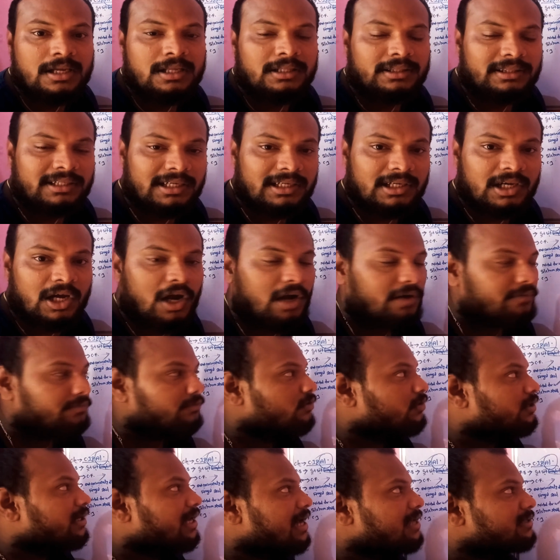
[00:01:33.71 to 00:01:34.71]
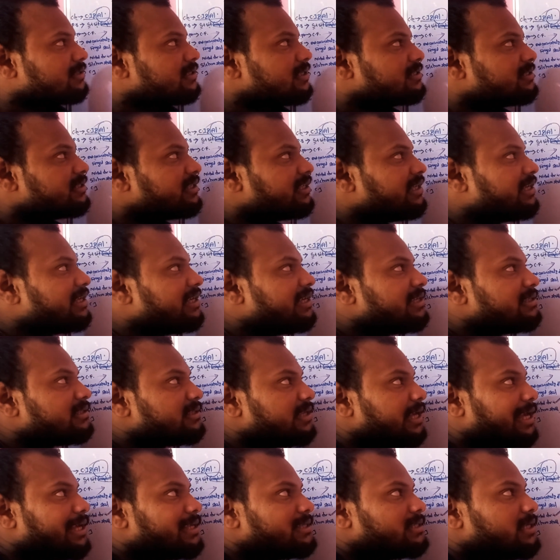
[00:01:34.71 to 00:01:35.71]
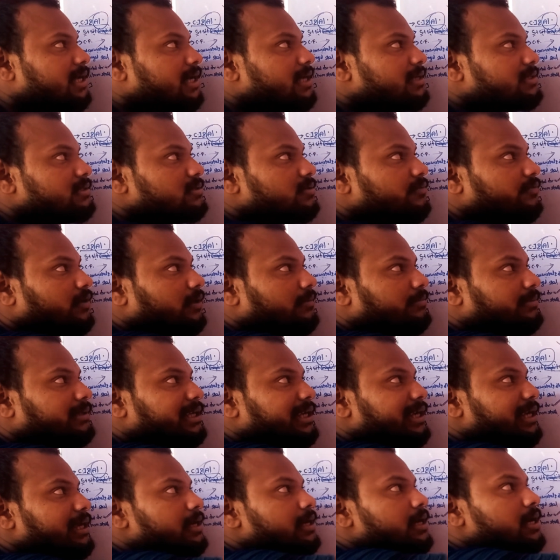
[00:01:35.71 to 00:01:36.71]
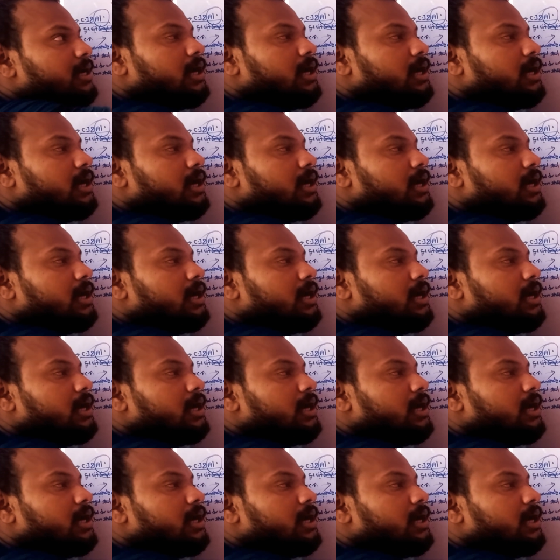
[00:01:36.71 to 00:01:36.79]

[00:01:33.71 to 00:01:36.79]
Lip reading: That hot flue gases is exhaust from the